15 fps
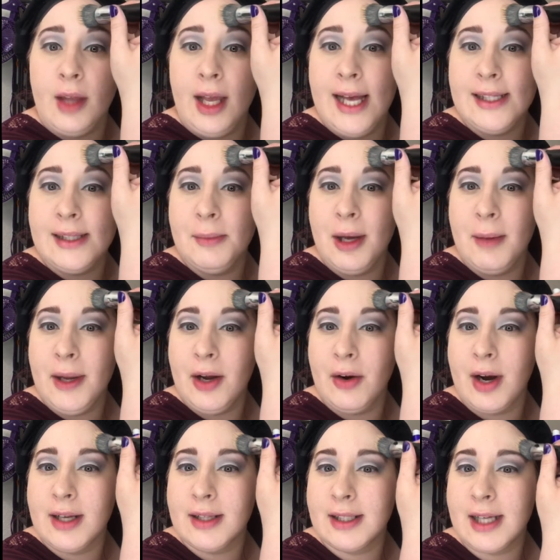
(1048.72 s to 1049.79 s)
As I'm coming
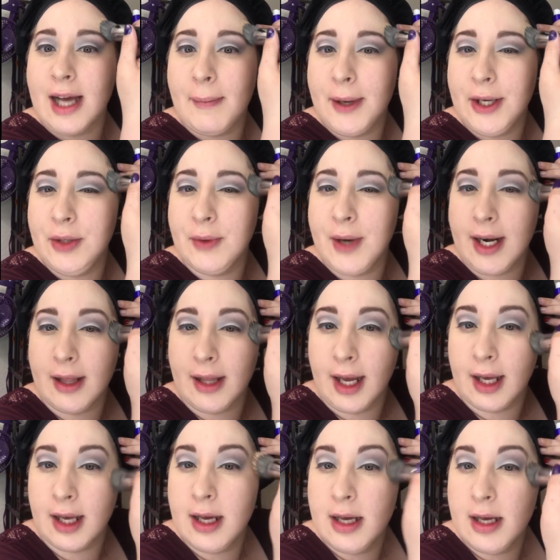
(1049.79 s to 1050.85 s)
across the top, I do kind of
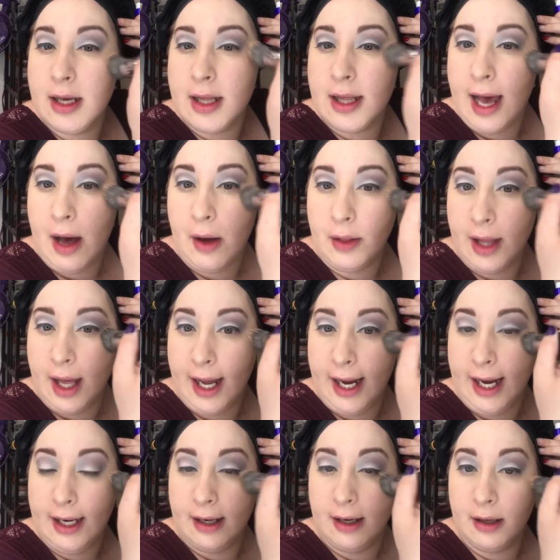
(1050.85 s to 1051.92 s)
like
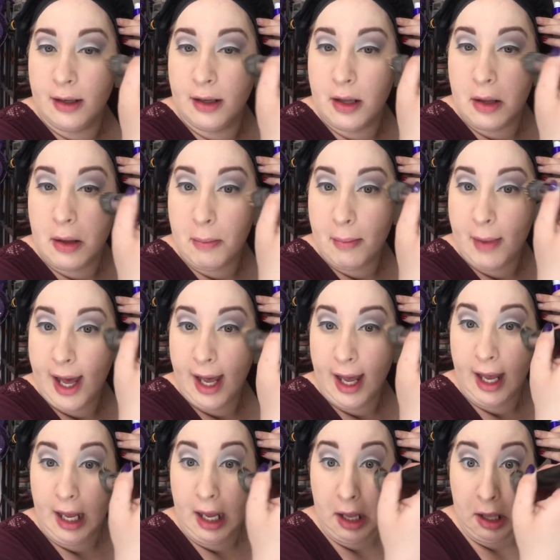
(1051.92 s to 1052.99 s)
outline
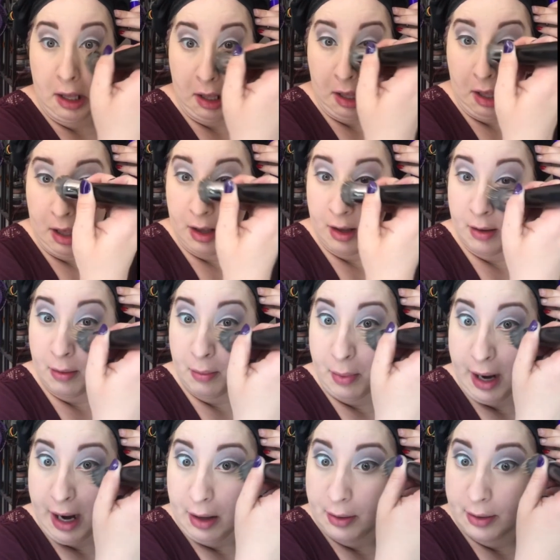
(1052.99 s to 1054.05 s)
my
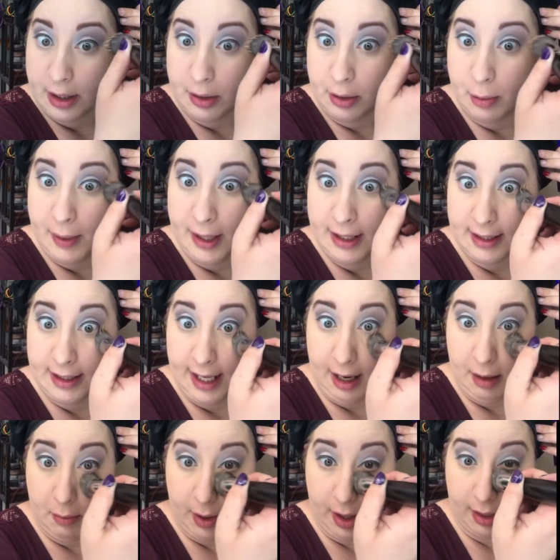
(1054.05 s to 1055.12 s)
brows a little bit.
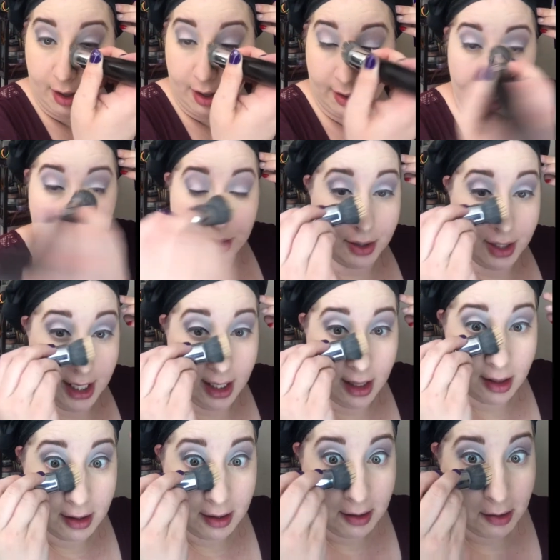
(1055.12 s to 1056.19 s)
Same with on the
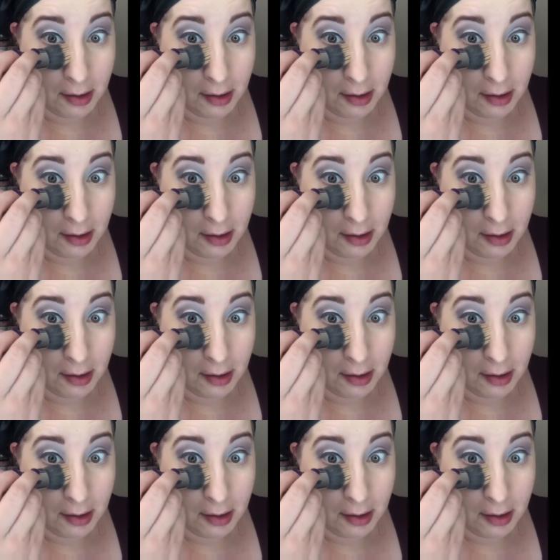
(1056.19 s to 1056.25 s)
underneath.